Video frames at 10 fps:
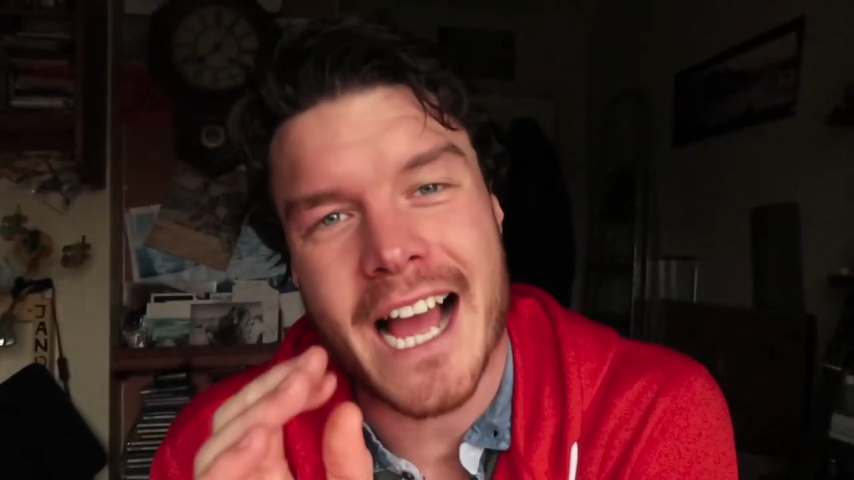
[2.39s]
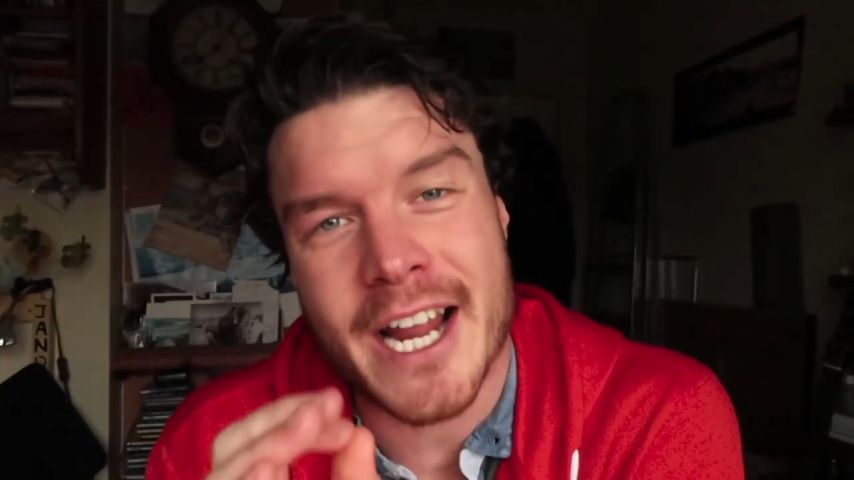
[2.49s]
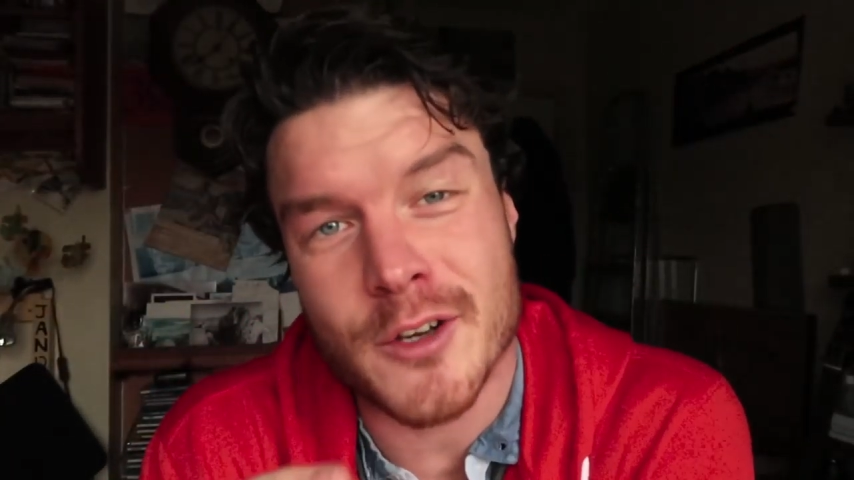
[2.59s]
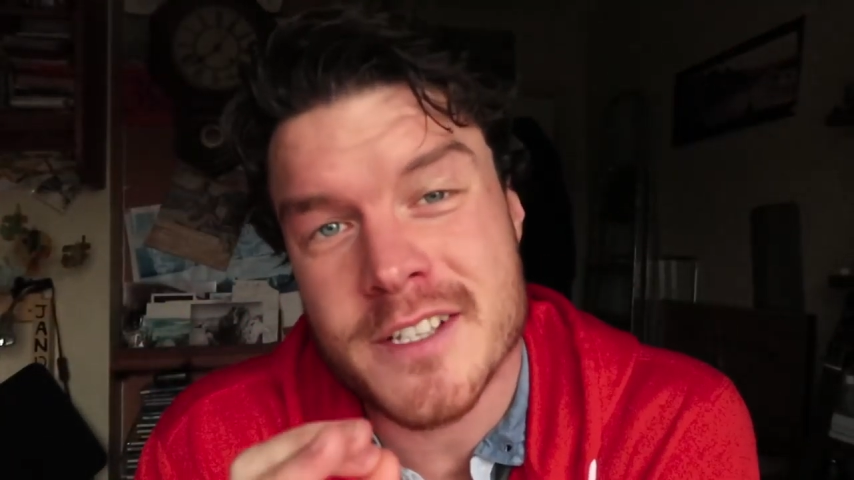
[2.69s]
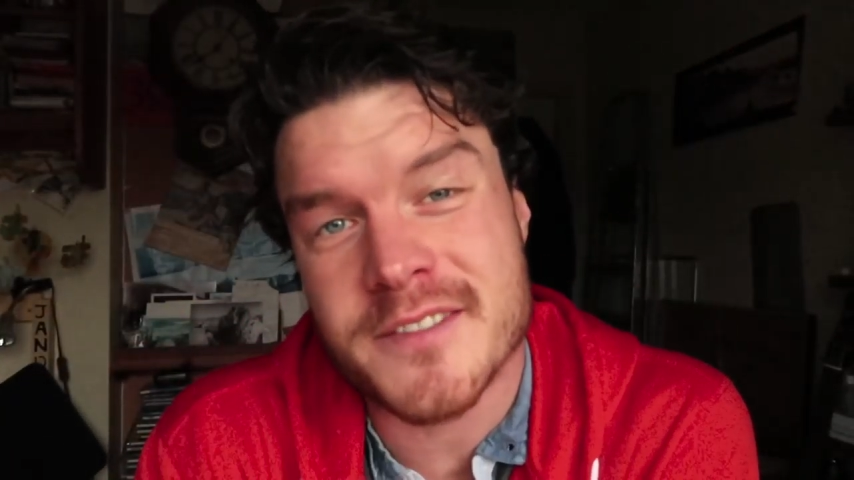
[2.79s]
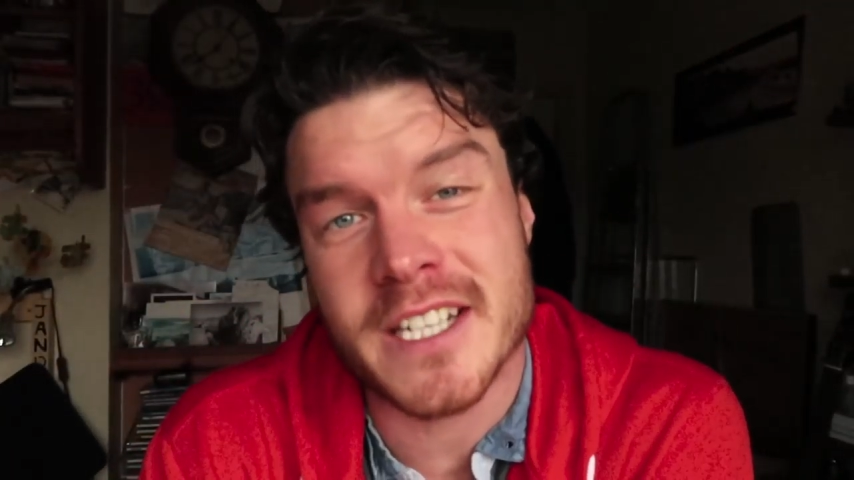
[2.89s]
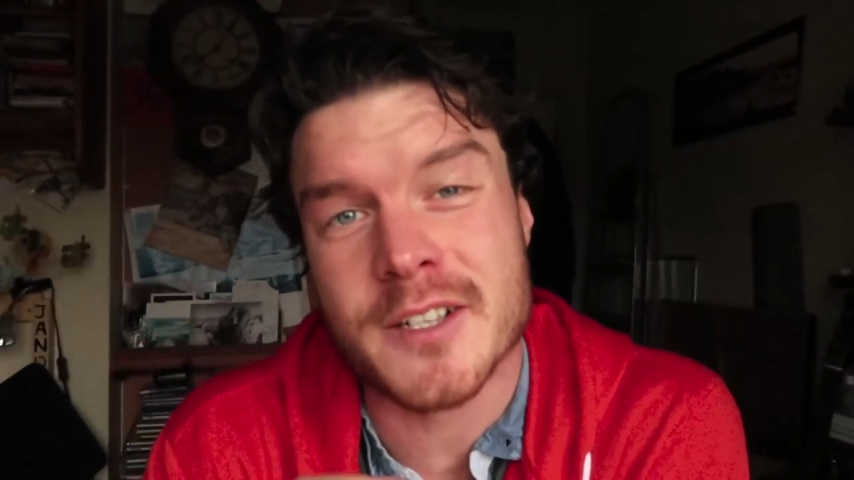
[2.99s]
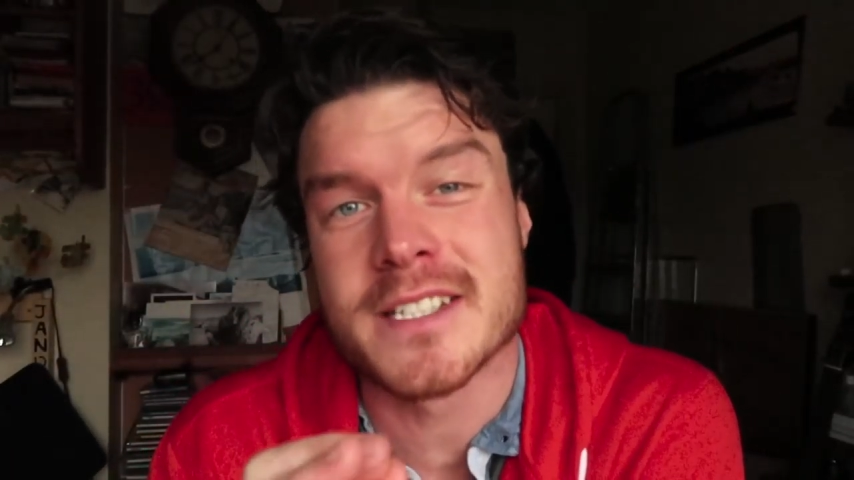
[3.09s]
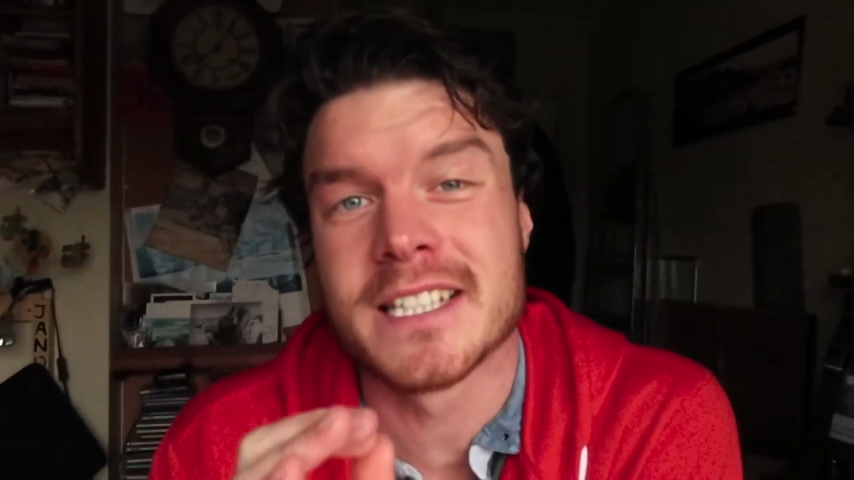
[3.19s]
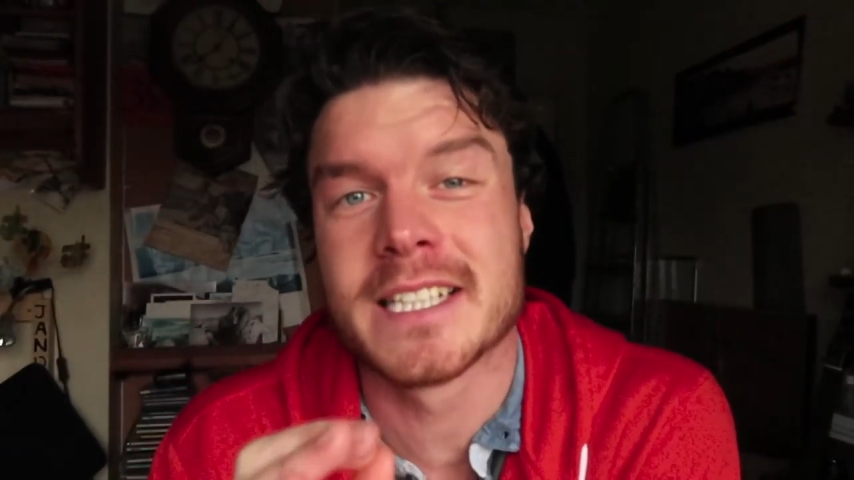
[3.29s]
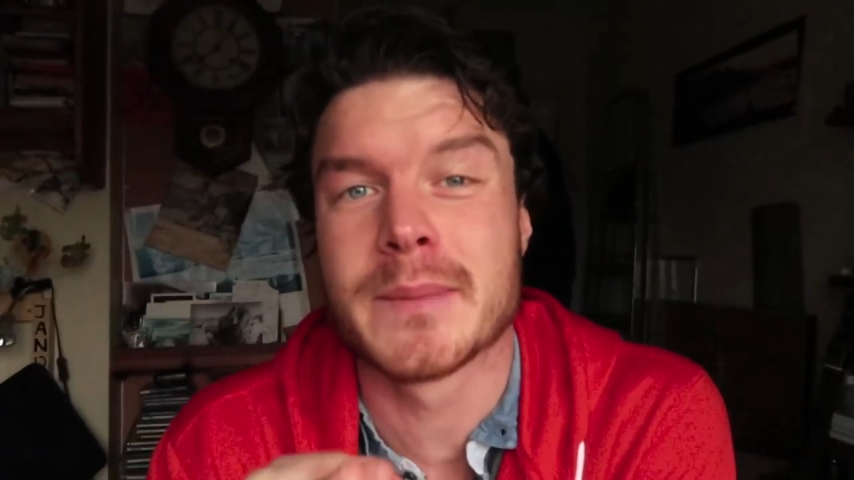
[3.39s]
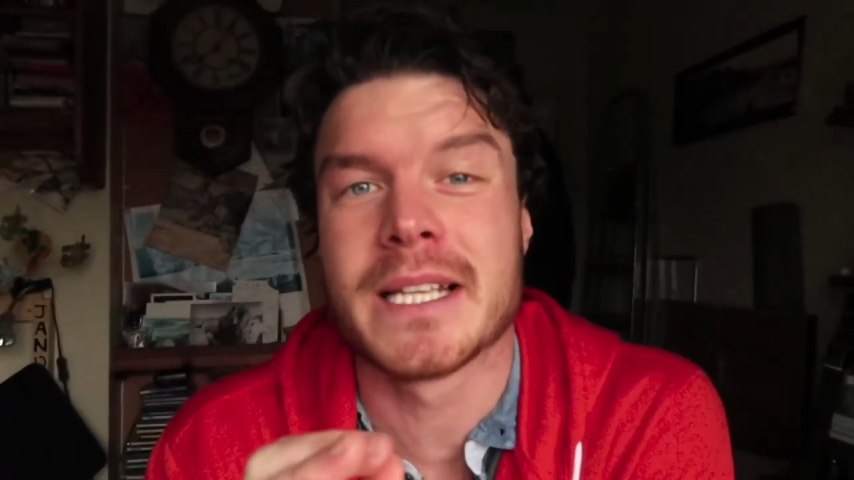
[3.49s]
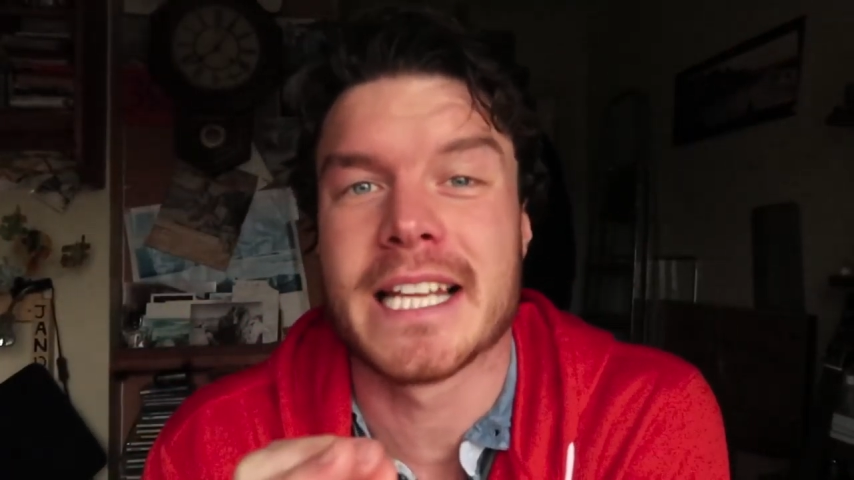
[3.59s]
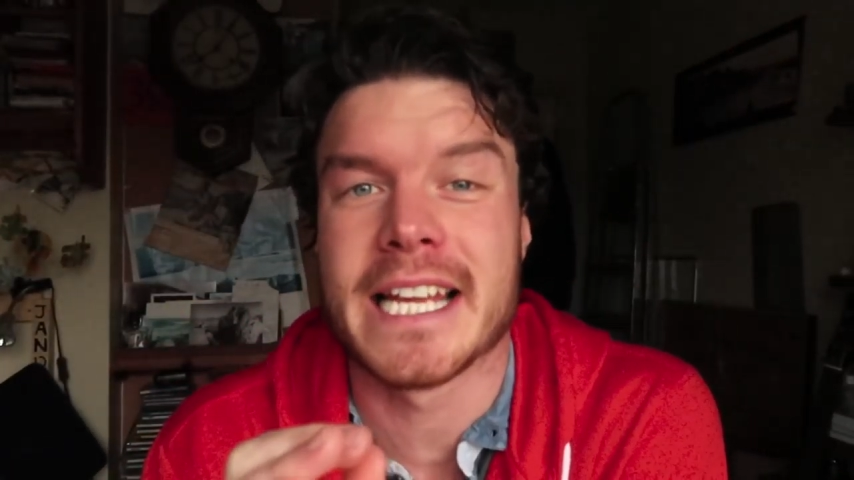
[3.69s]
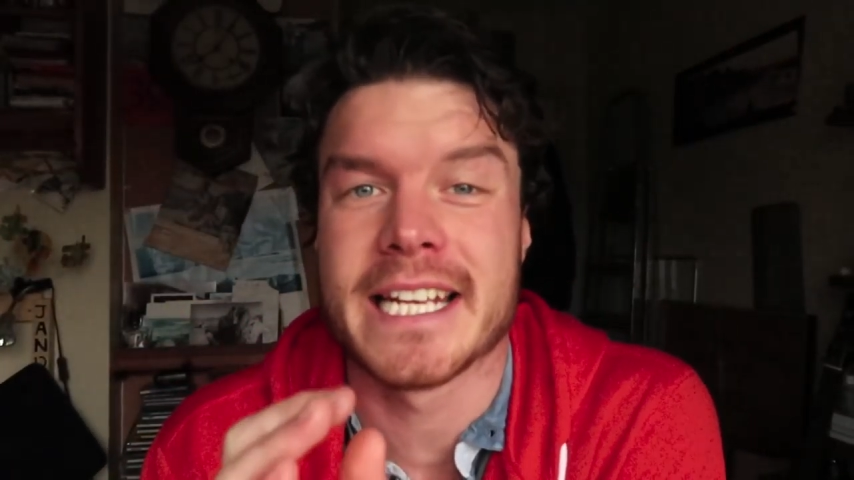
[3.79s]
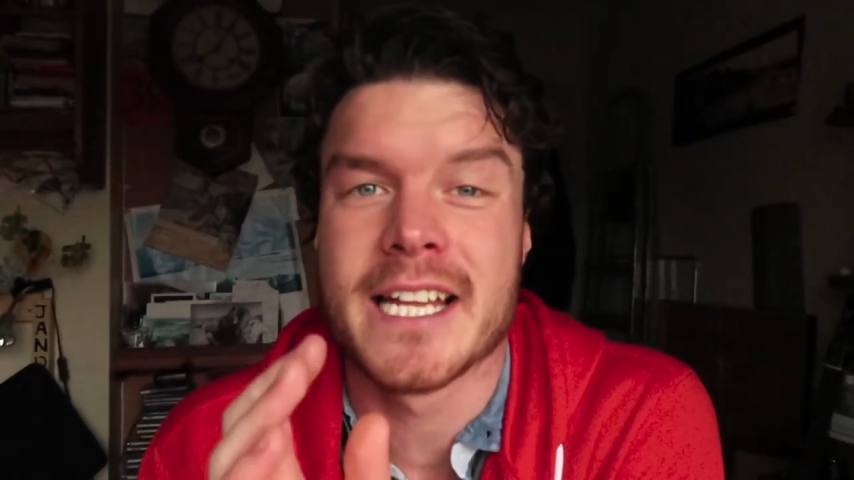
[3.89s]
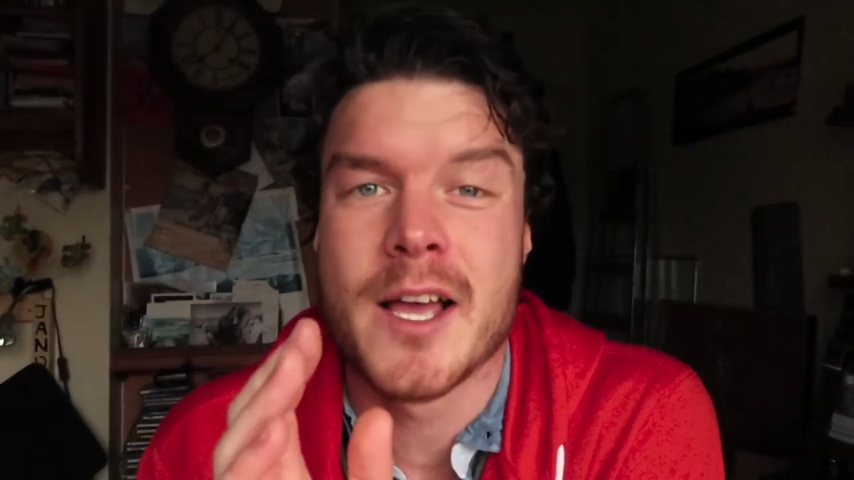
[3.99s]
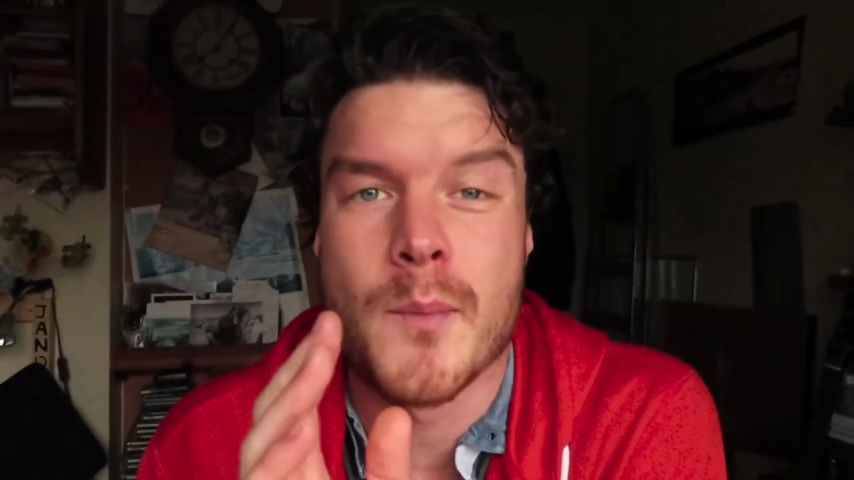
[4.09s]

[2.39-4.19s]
I know this video is a little bit late,